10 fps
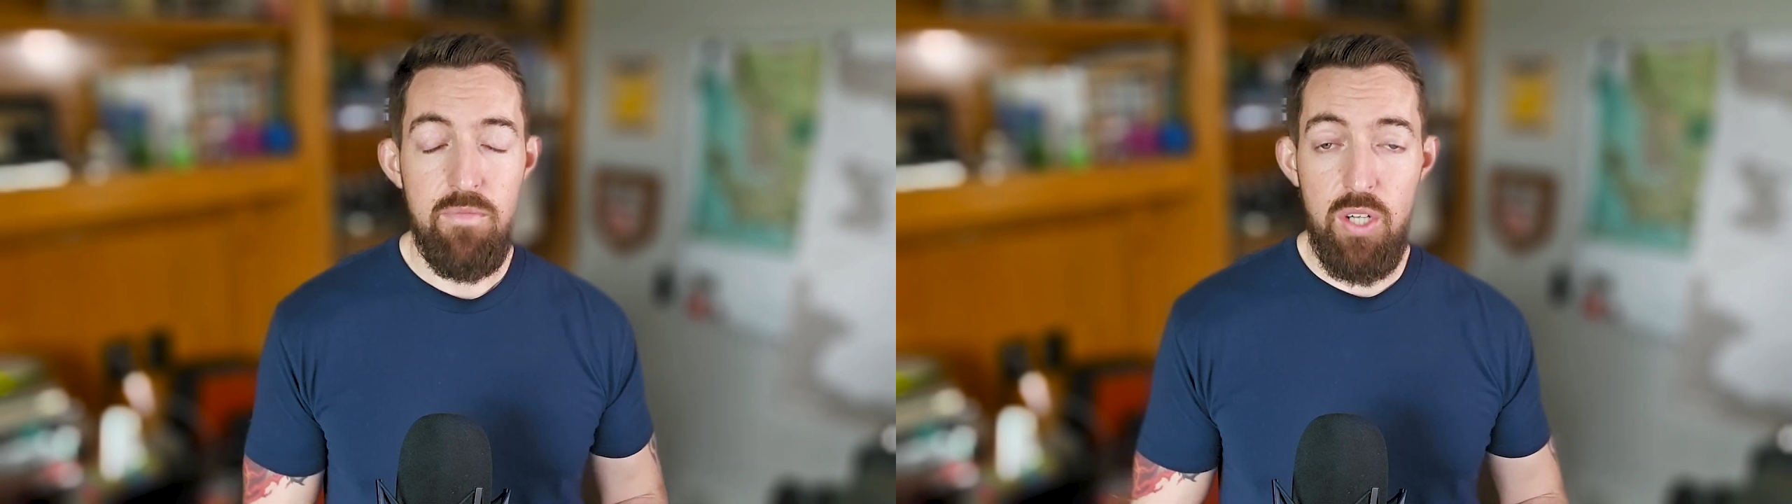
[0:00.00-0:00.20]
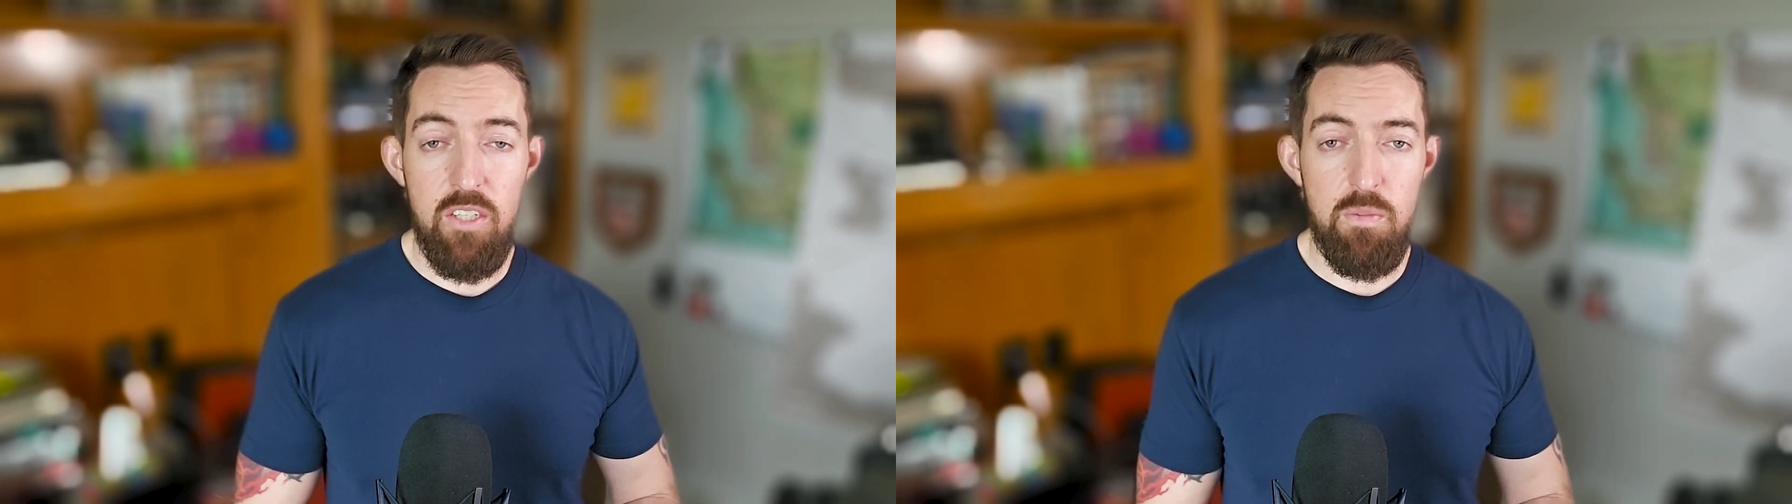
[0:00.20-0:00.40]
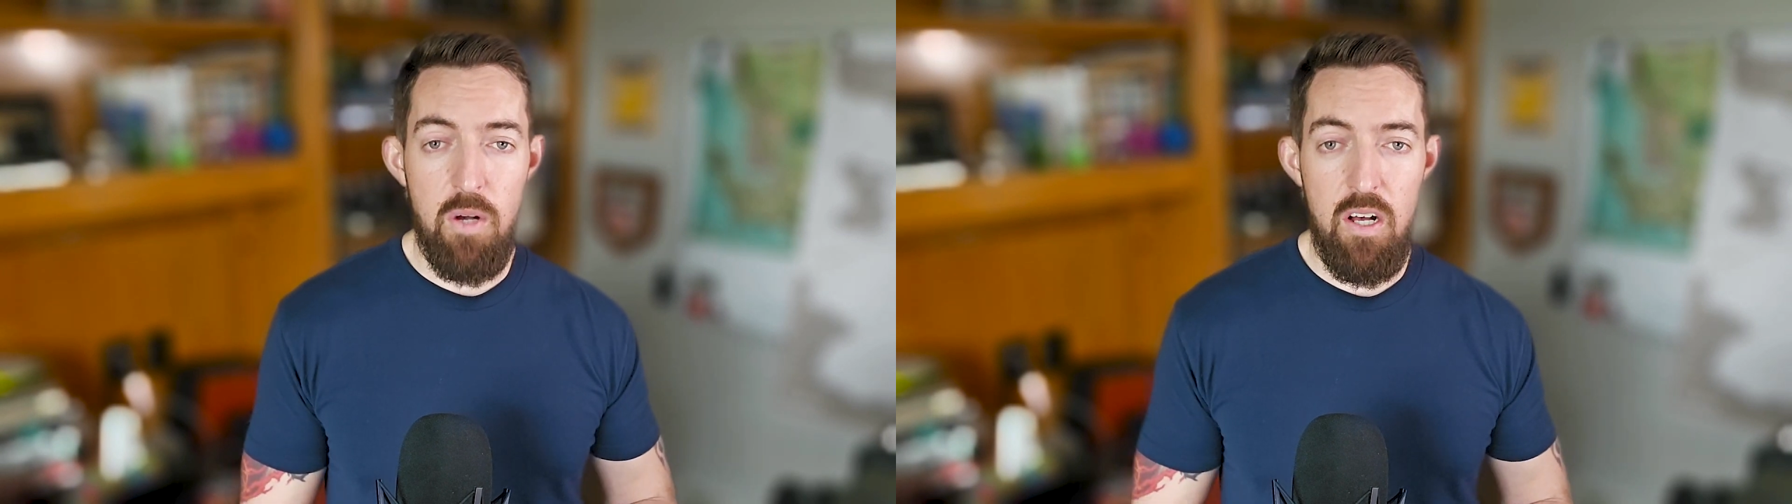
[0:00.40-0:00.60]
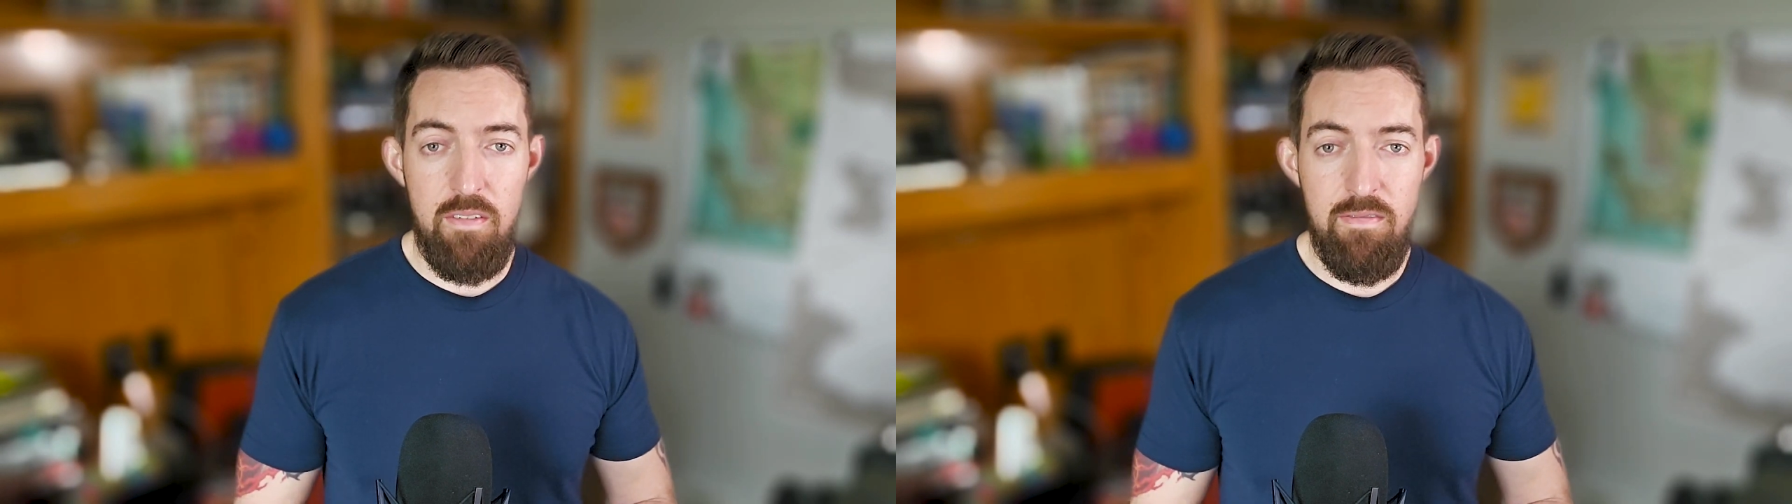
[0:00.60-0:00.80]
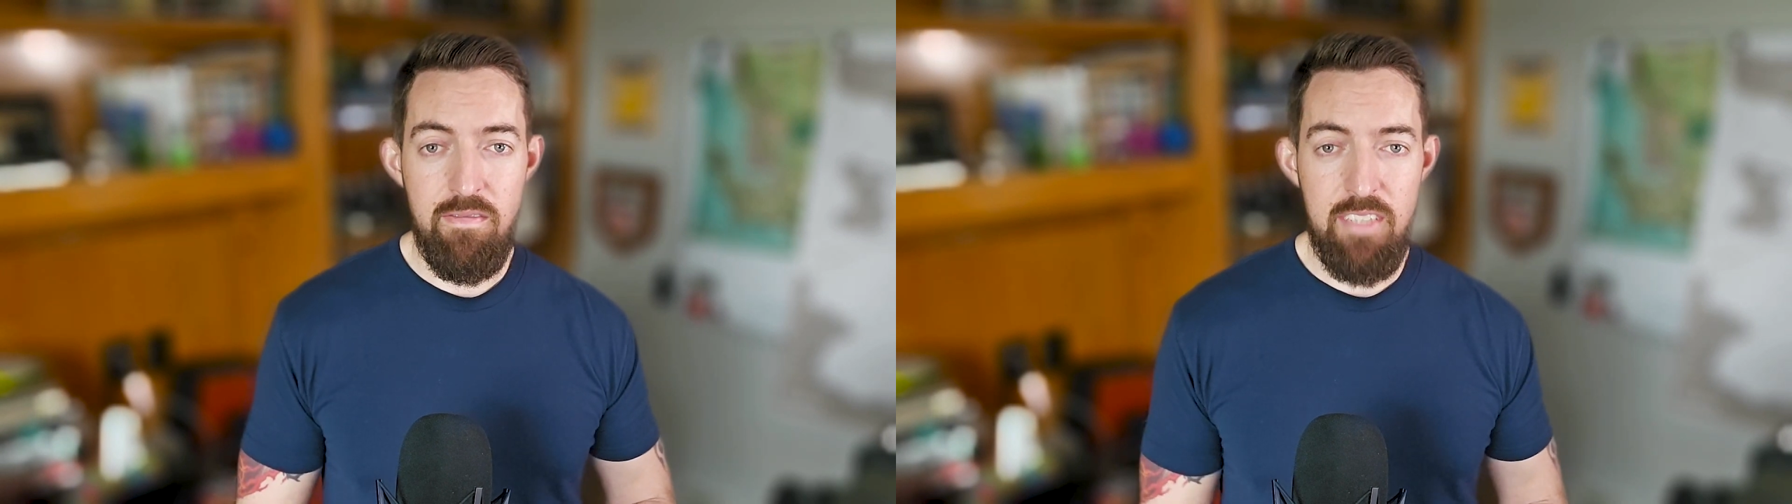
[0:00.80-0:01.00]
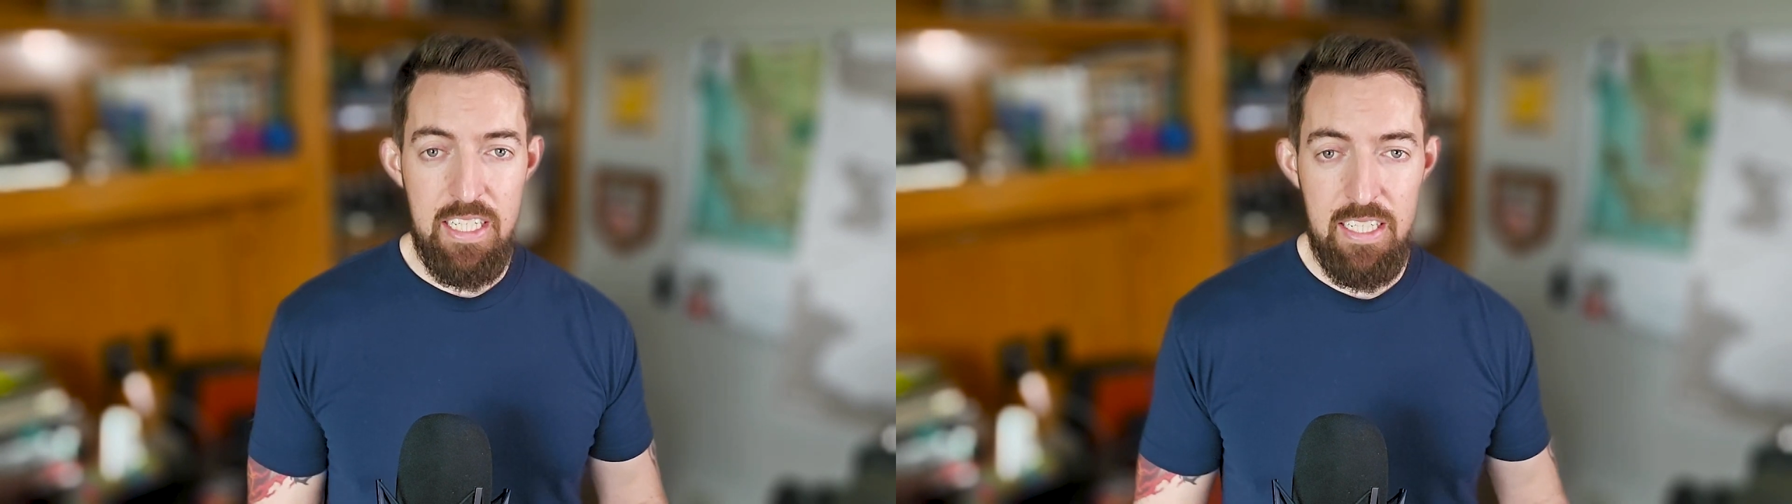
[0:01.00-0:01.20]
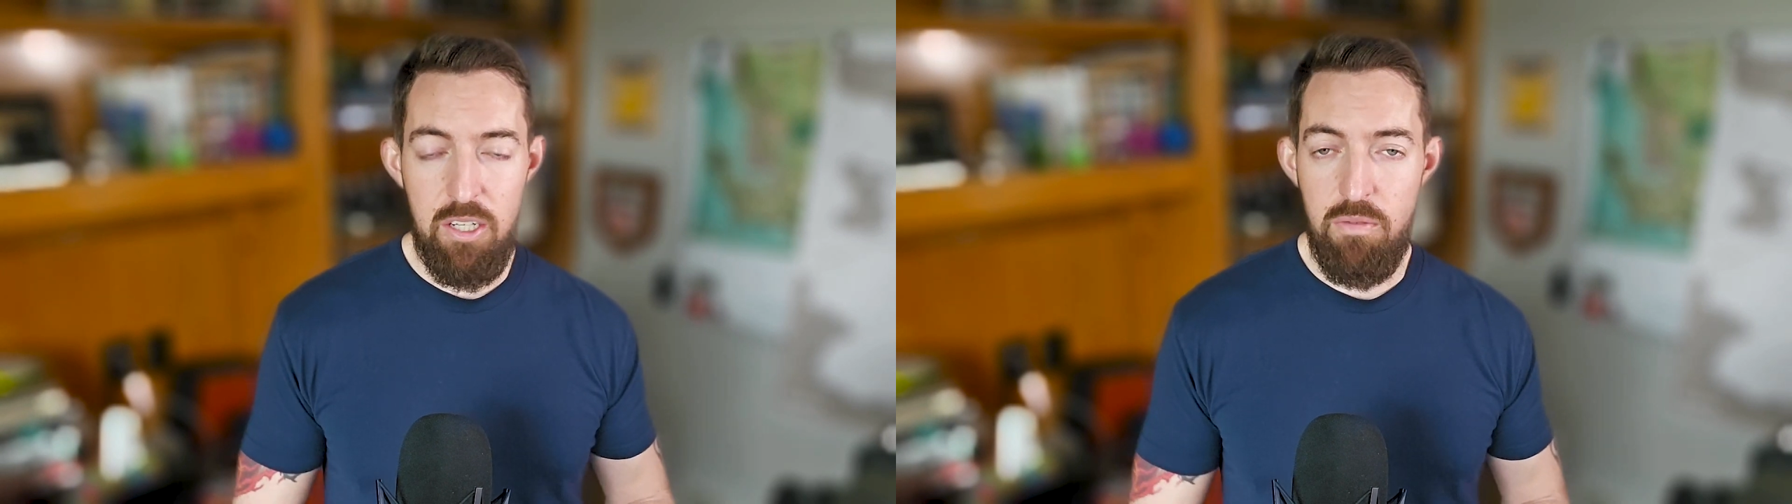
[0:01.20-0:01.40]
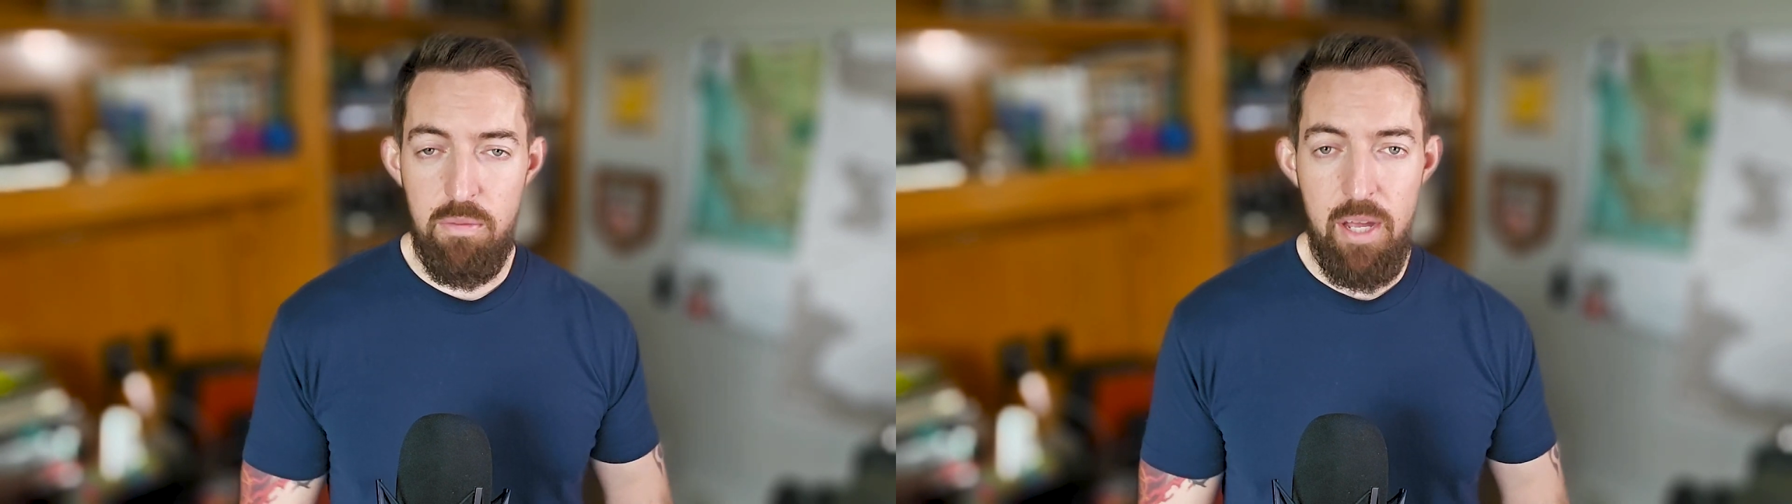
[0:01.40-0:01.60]
Start small and
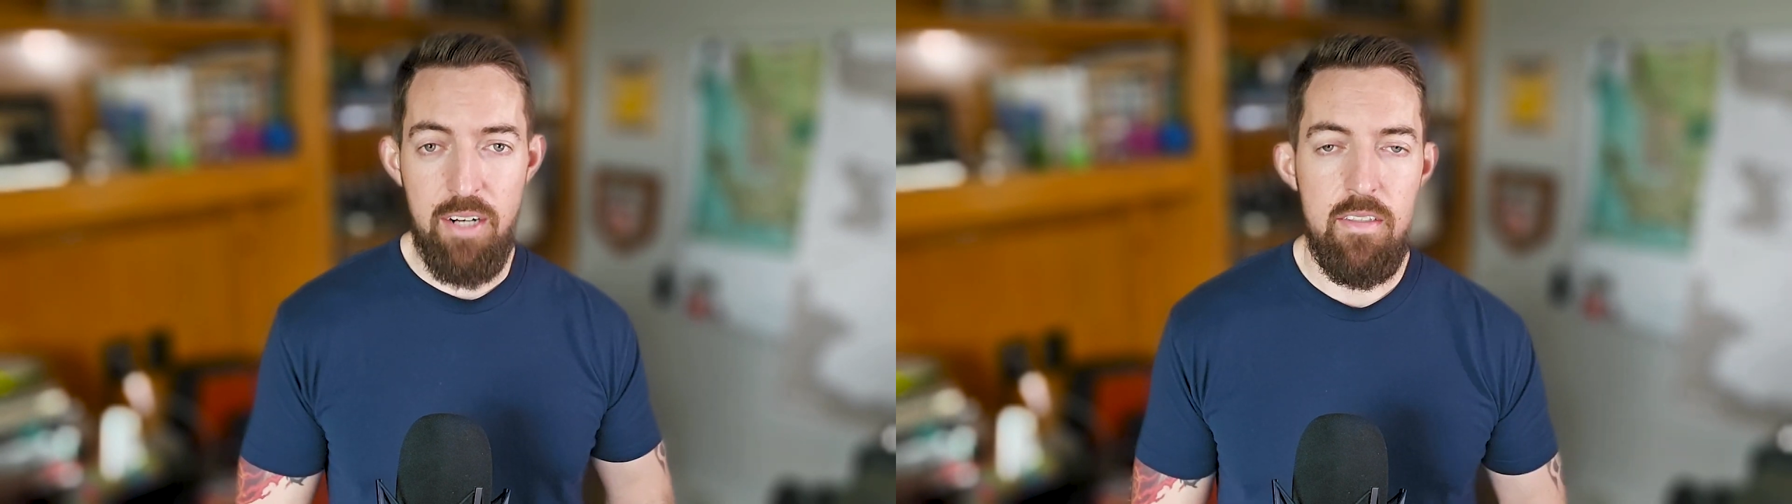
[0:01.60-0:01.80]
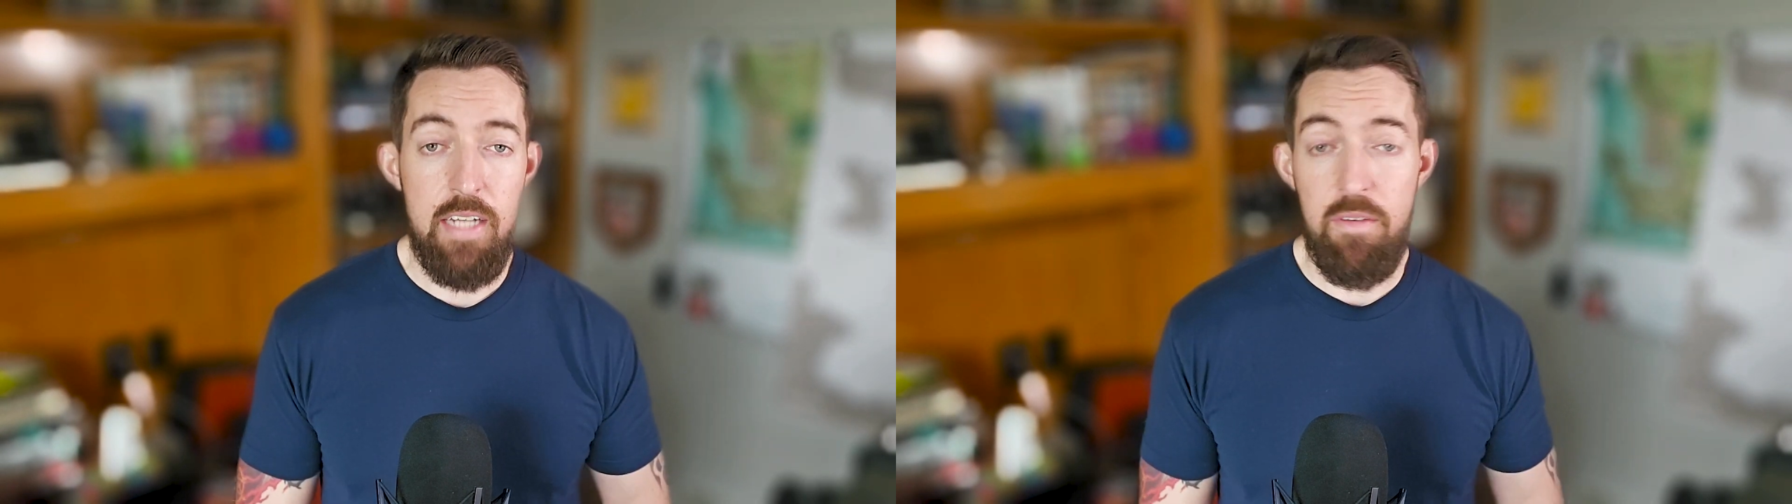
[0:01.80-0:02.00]
go from there.